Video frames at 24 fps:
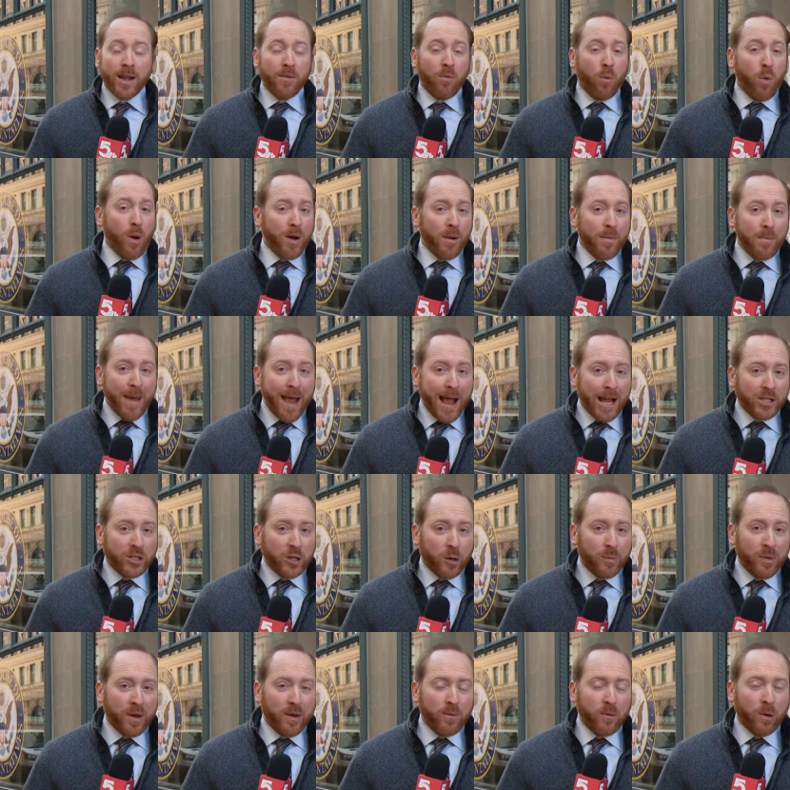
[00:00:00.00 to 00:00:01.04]
and what a
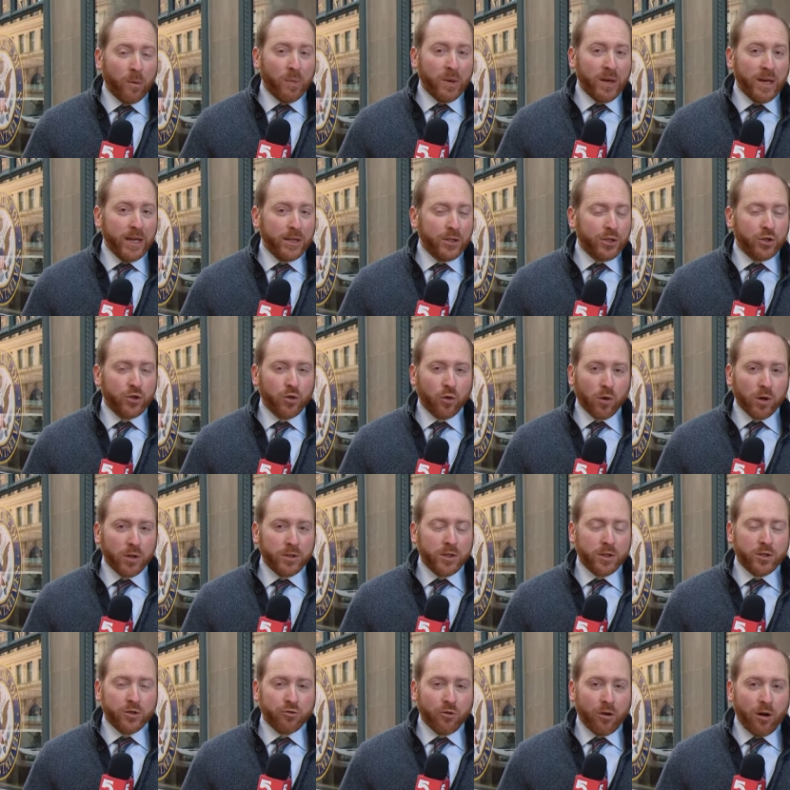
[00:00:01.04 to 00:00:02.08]
matchup it will be, sure
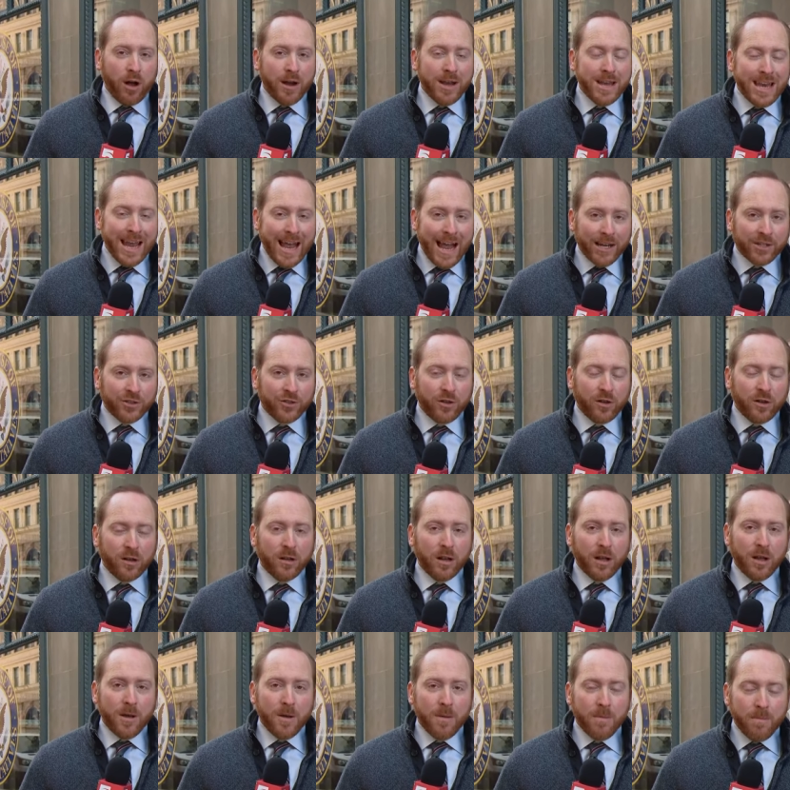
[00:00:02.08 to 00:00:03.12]
to draw
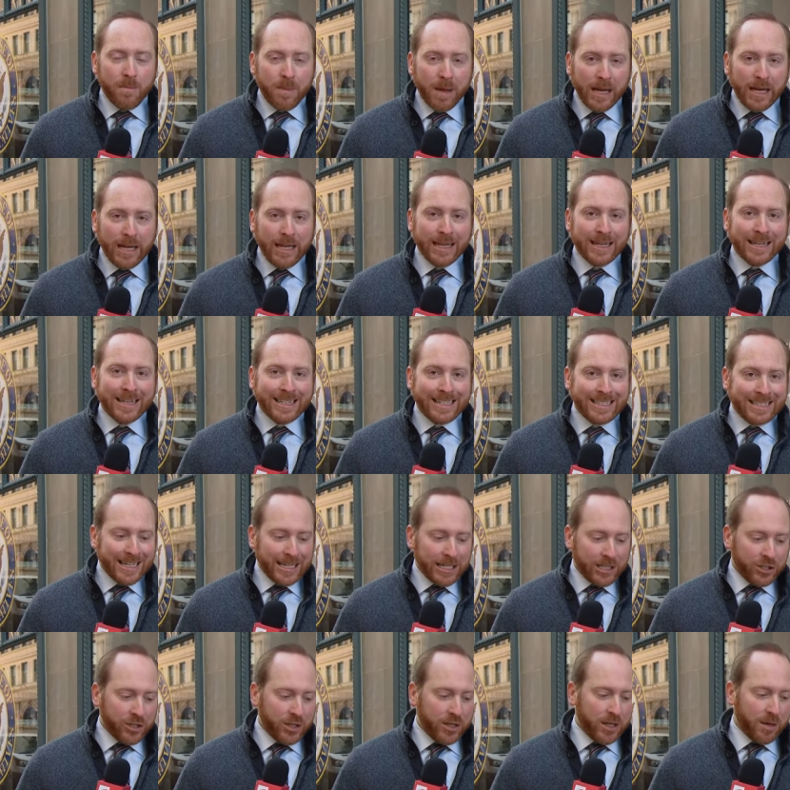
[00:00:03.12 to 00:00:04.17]
national media
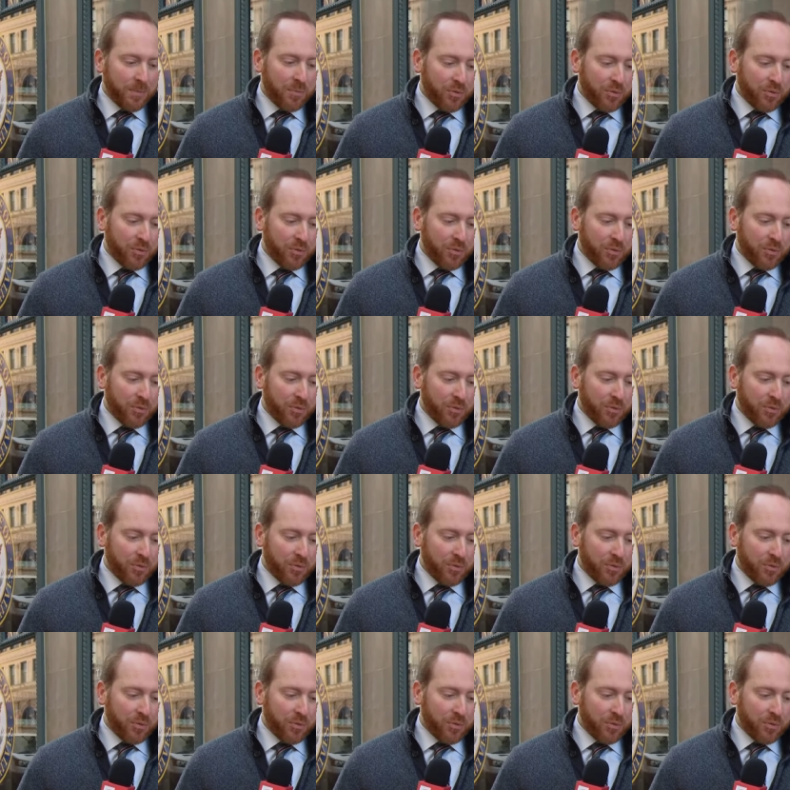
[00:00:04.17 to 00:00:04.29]
attention.